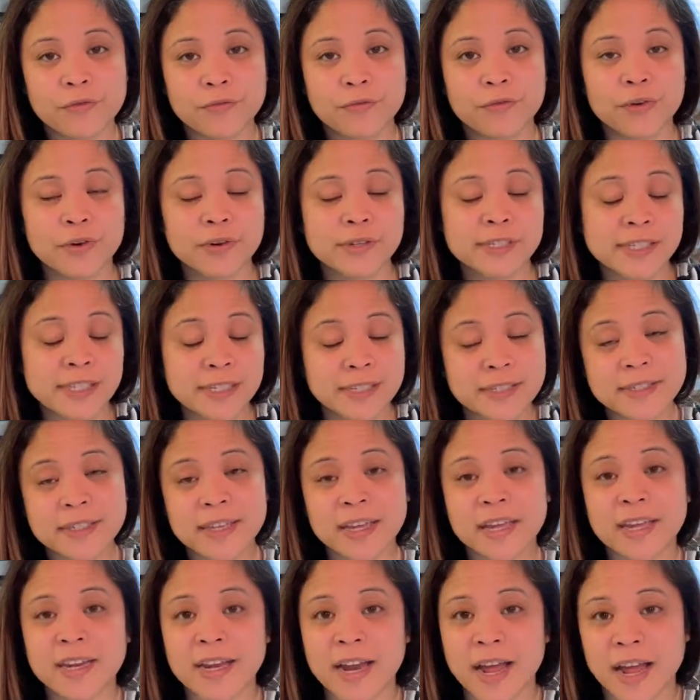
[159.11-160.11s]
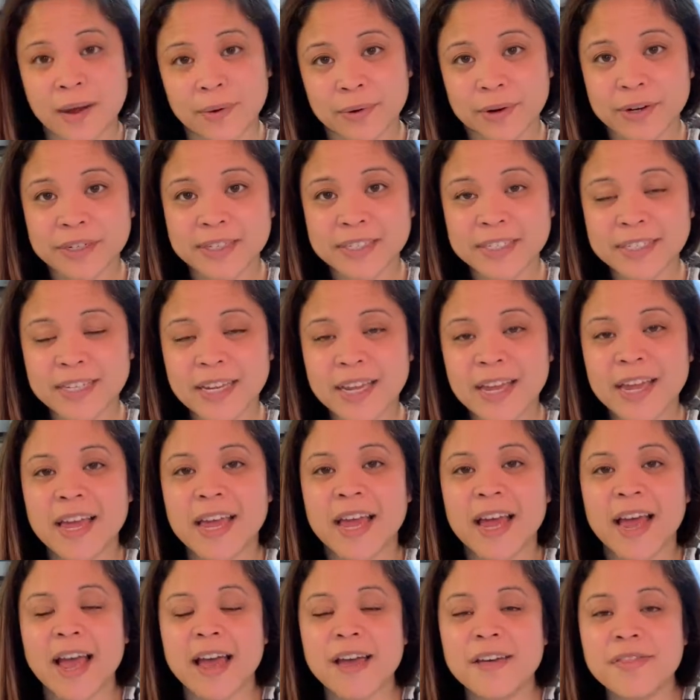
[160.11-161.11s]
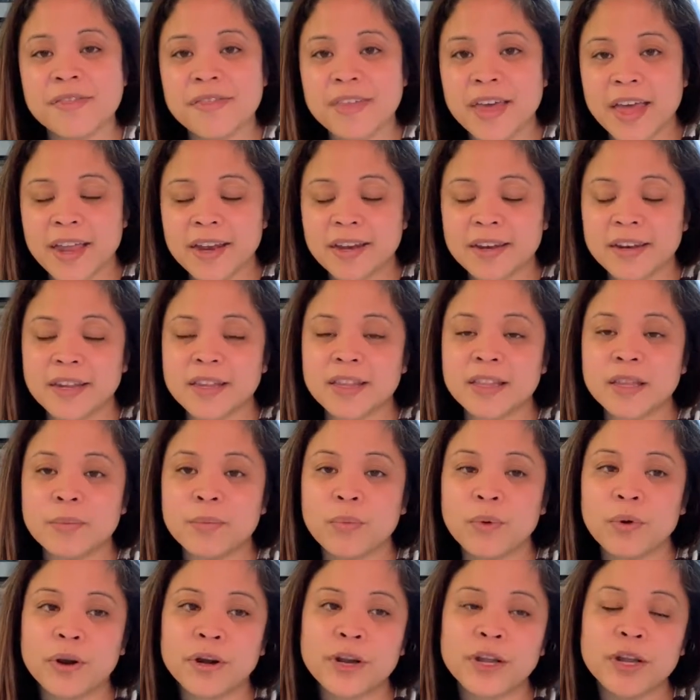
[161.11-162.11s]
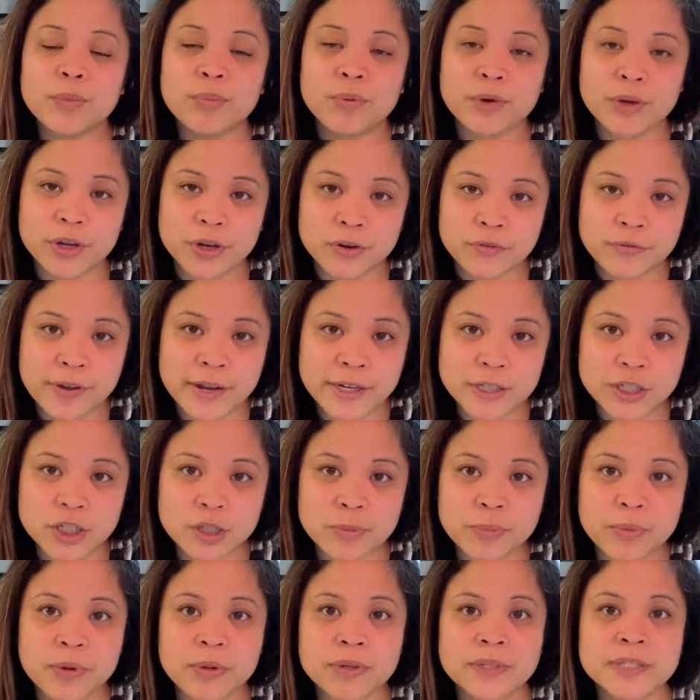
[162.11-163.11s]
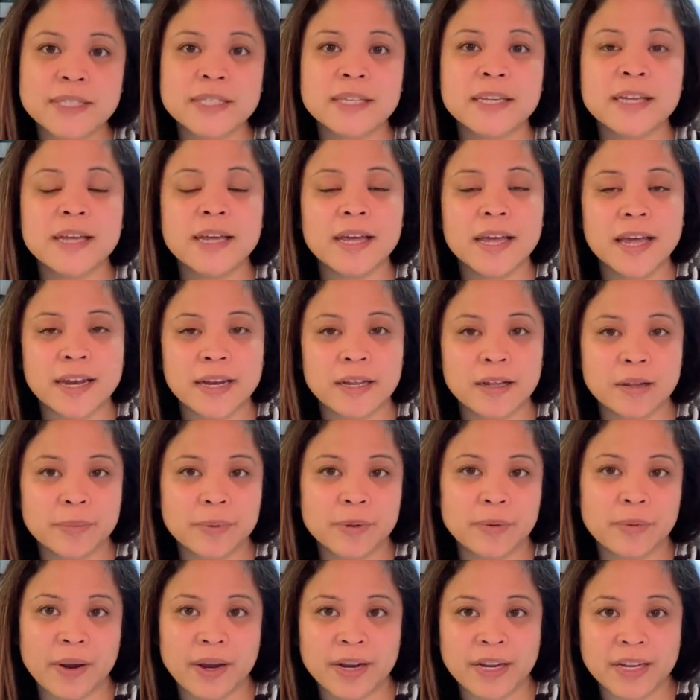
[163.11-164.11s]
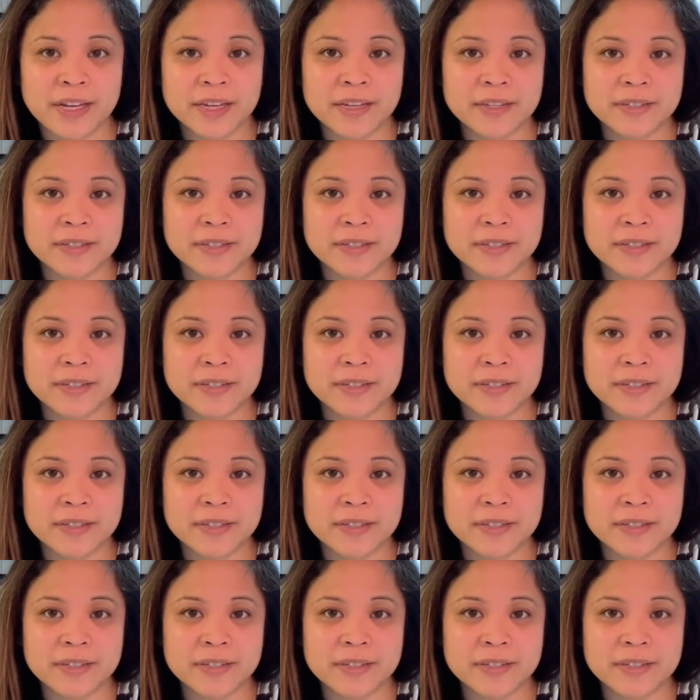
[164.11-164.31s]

for 6 to 8 hours, and then in the morning, put your vegetables and it'll be ready.